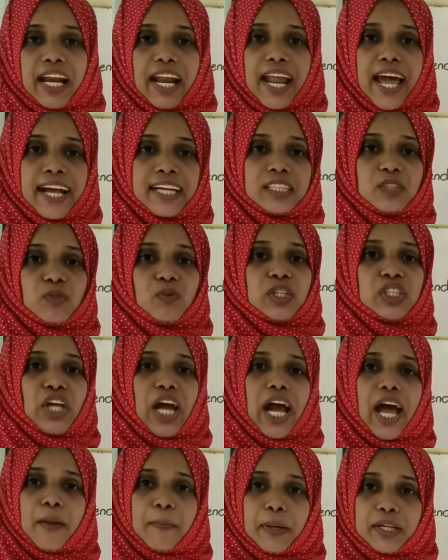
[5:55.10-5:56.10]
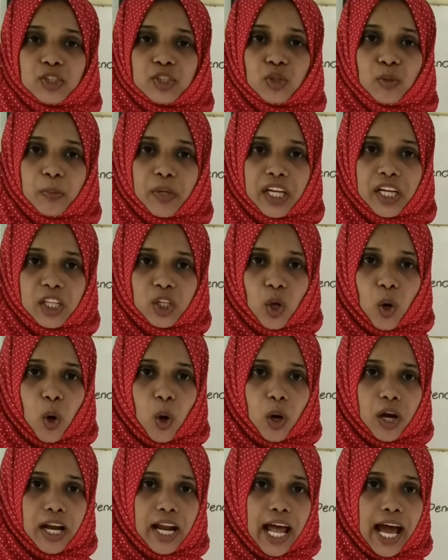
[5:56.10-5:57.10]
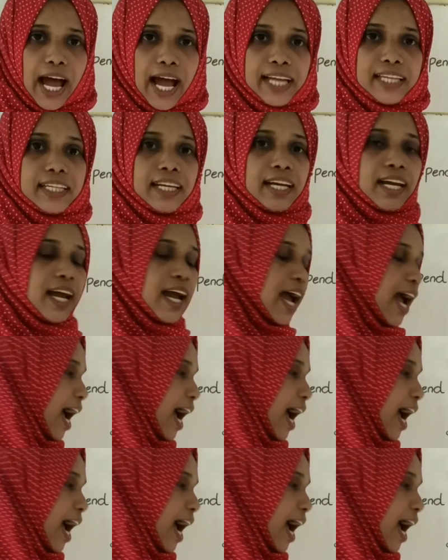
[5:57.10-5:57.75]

The lungs which help us to breathe on land,